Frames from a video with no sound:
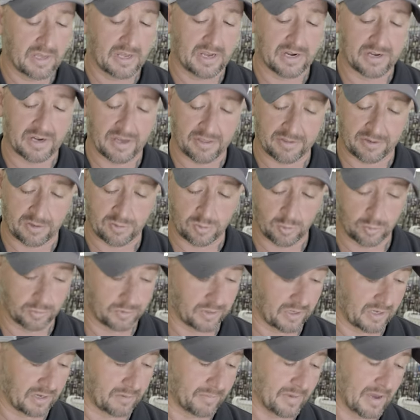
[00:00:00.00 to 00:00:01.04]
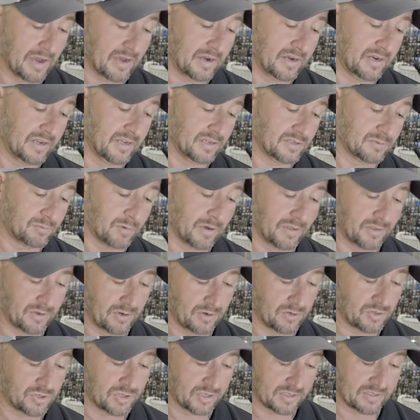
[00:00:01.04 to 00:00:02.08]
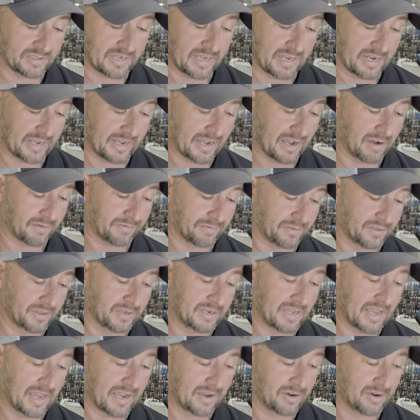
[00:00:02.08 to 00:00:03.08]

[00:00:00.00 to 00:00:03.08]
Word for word: Another cool thing about it is whether you're just heading out for the day,